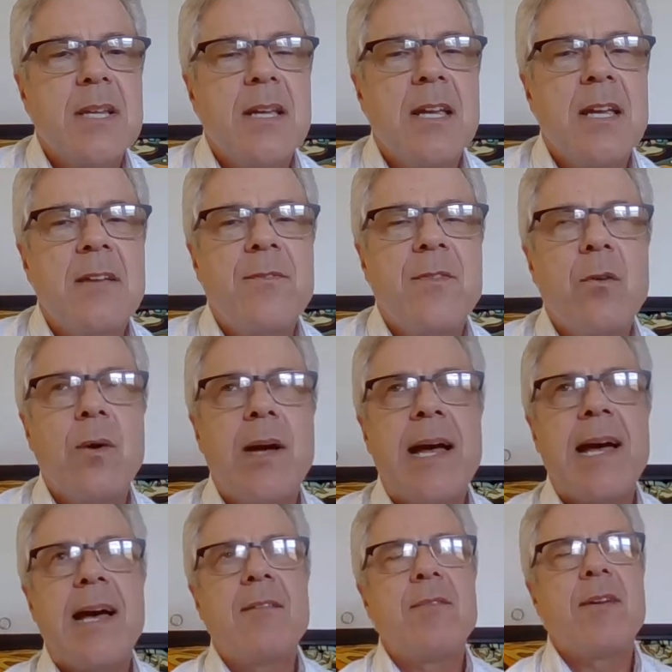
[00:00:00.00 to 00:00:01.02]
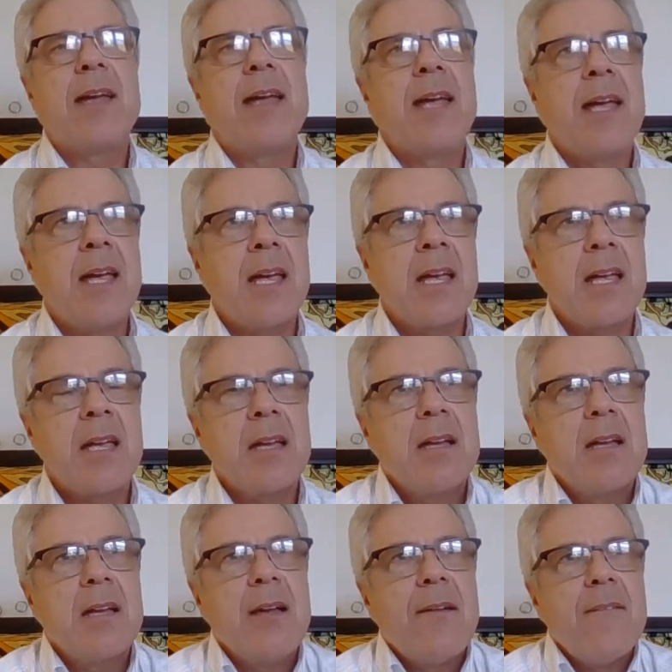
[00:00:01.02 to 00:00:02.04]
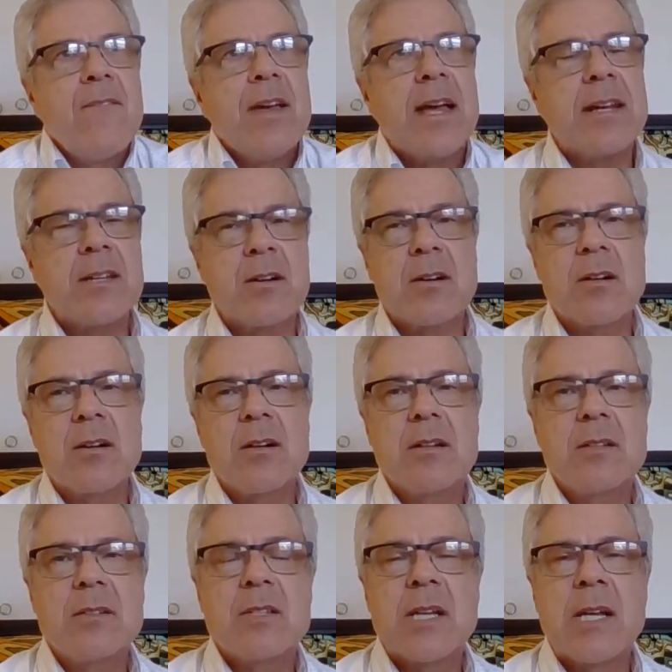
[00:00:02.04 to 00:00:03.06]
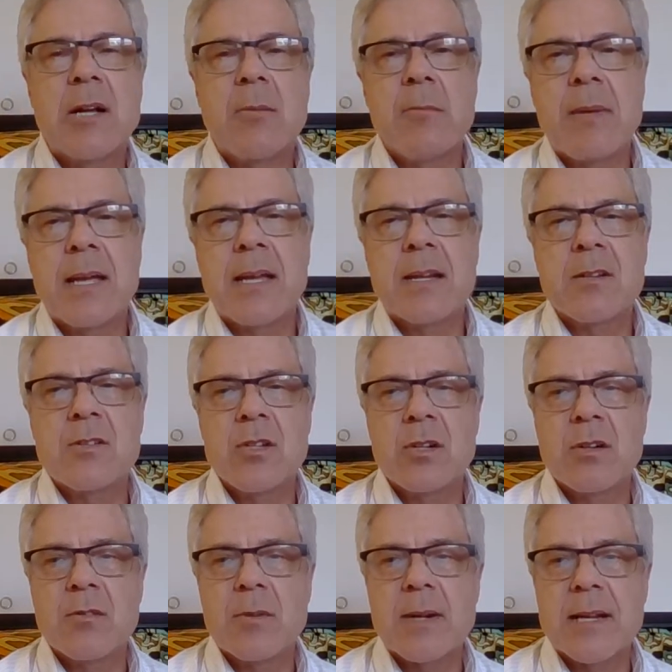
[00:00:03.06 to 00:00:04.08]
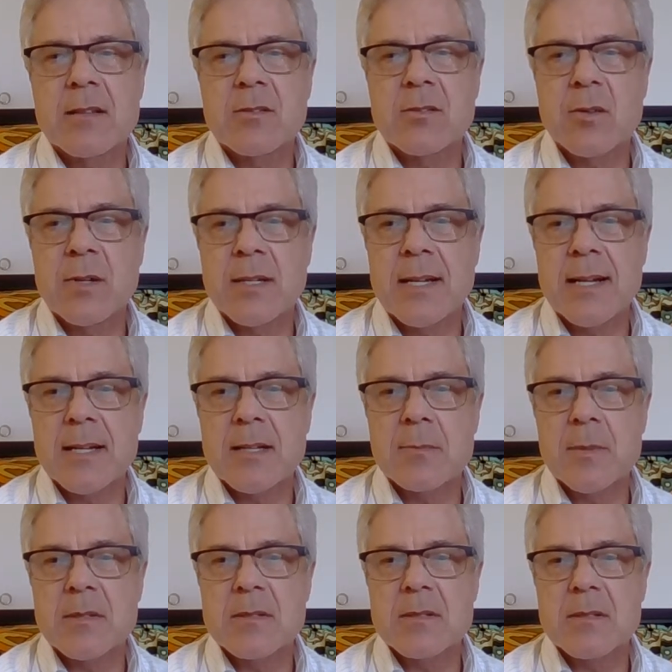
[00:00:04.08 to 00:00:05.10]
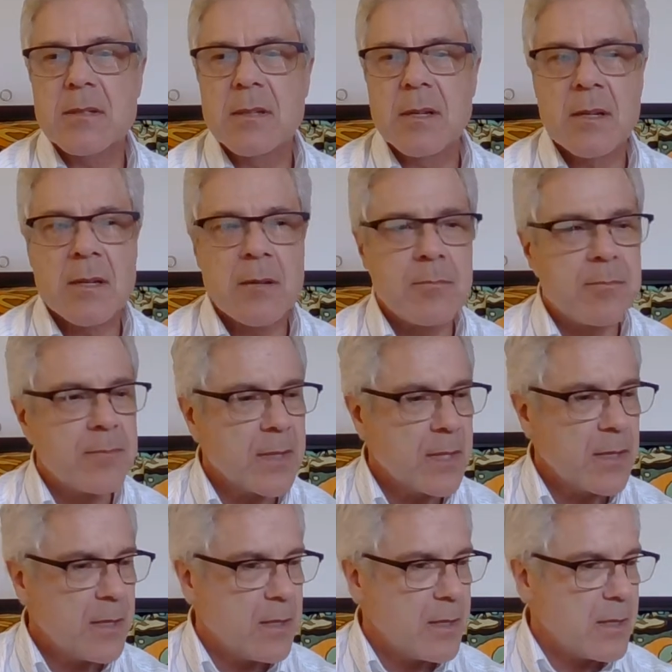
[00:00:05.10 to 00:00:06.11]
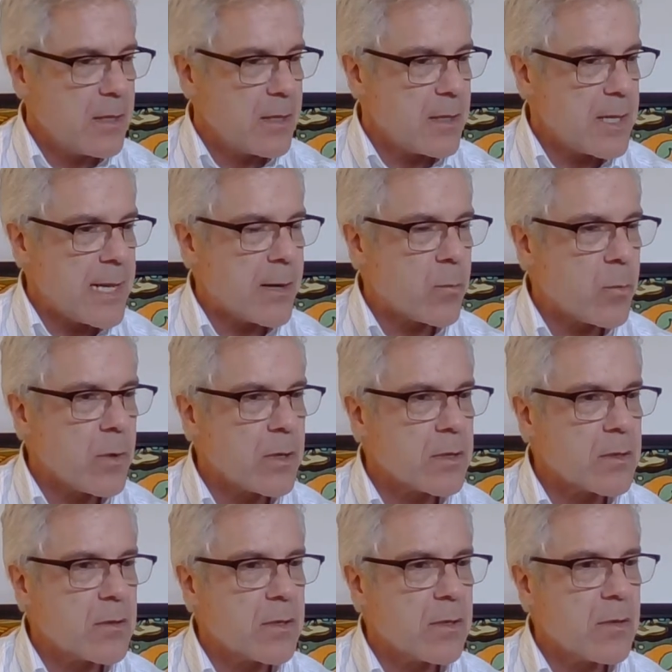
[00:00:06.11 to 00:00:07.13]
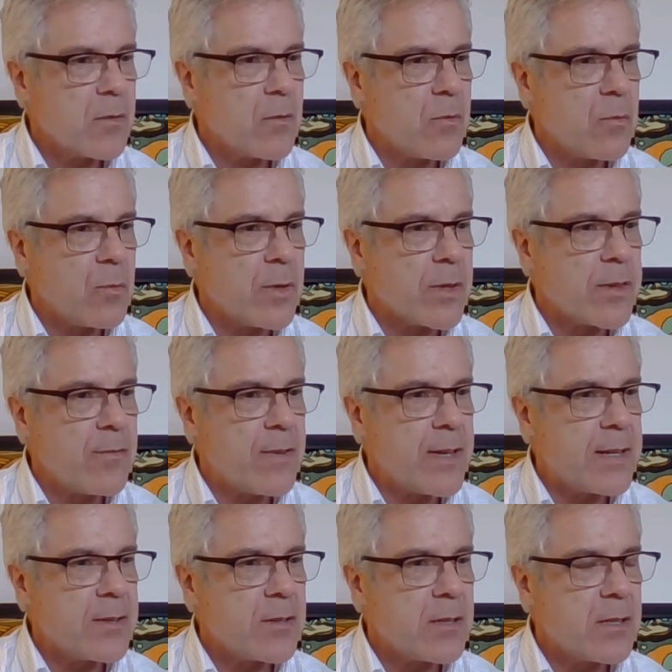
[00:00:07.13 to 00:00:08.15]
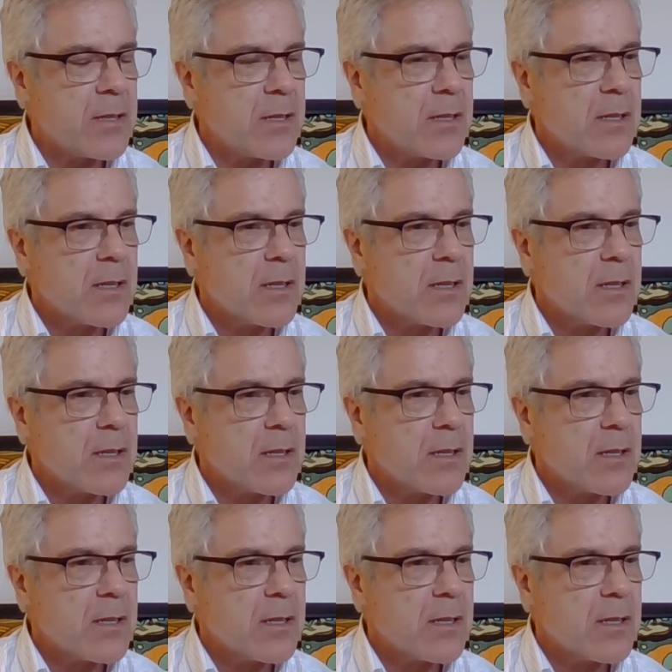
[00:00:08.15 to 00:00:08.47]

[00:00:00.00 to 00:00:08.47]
if you have a vendor to help manage your regulatory documents. I worked with a vendor